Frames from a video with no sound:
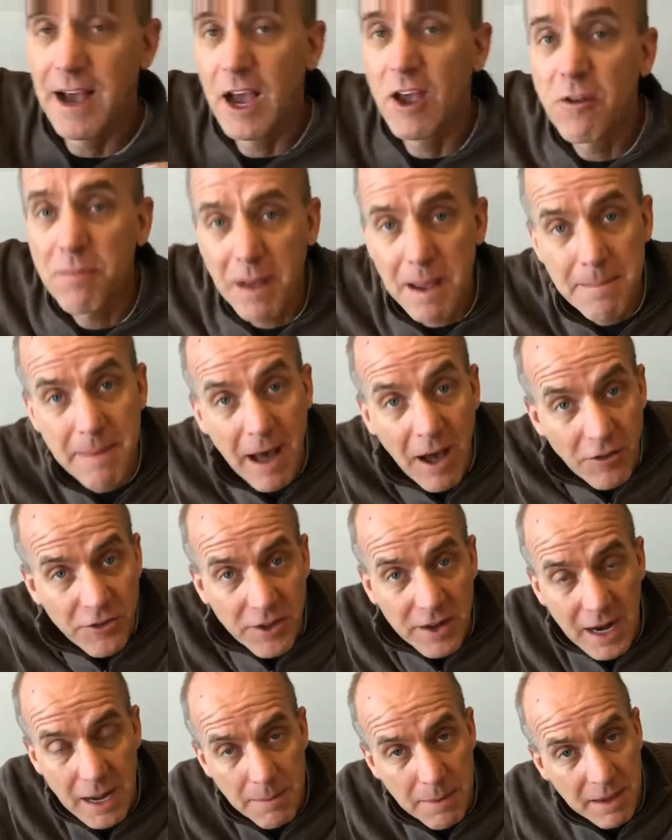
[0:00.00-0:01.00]
I use my mouth
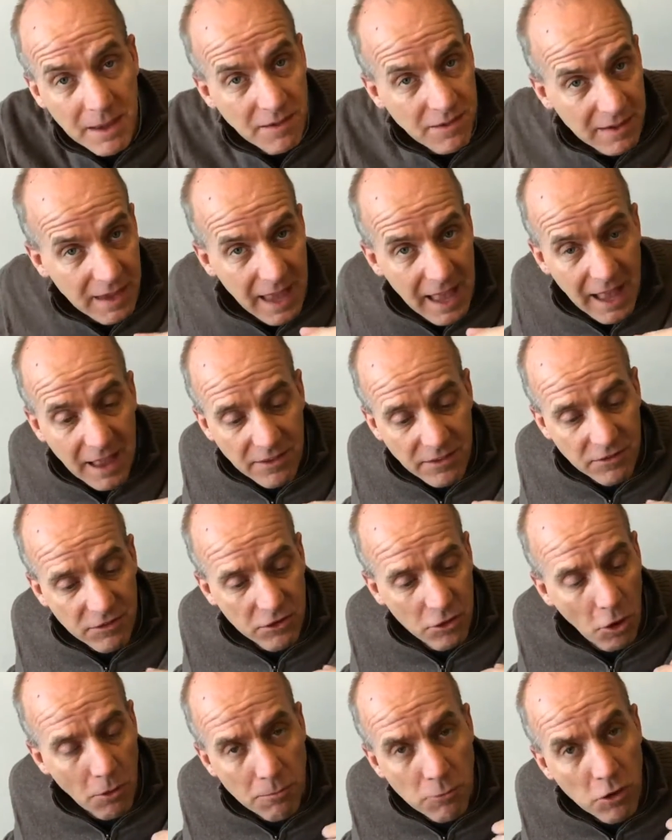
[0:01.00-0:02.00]
today because the hands
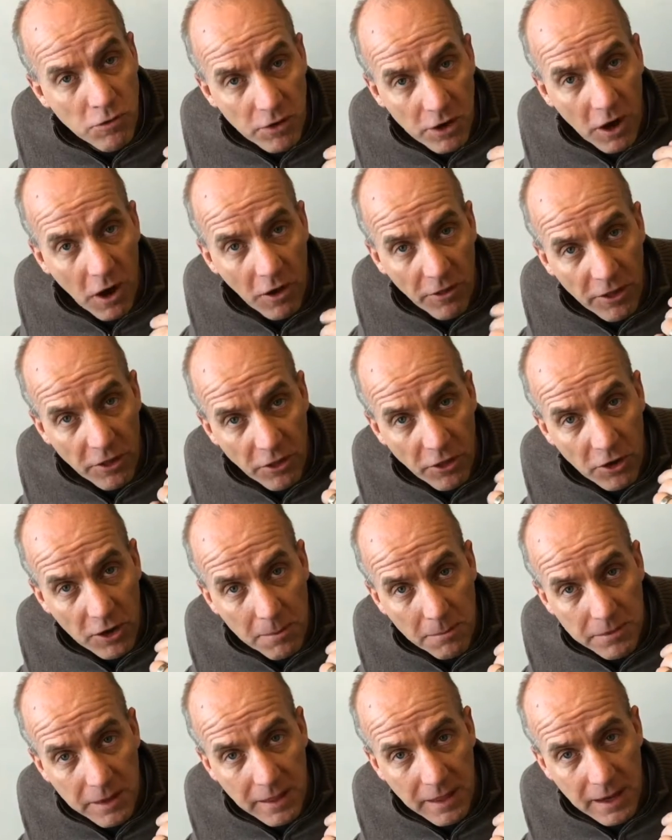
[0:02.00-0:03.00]
don't move at all. They're
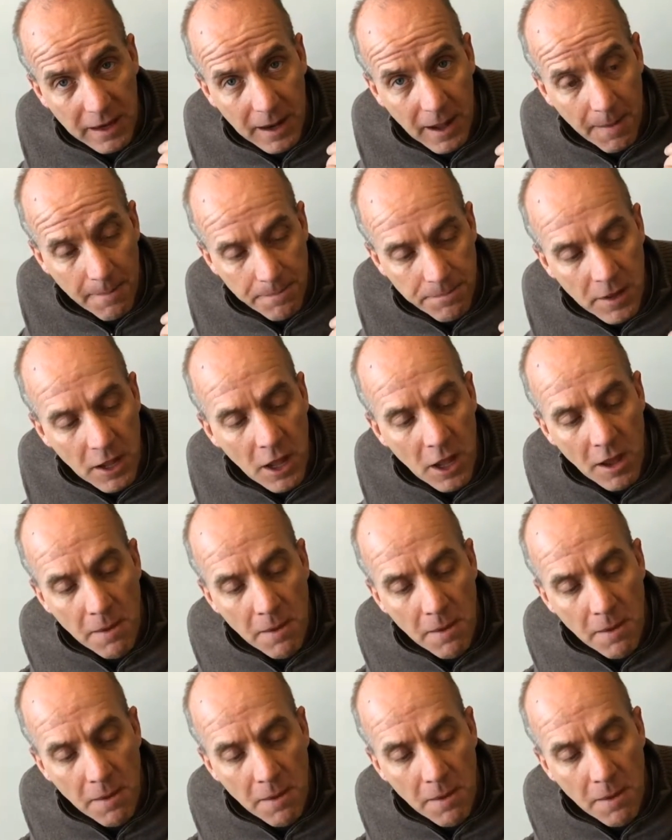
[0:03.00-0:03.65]
completely numb.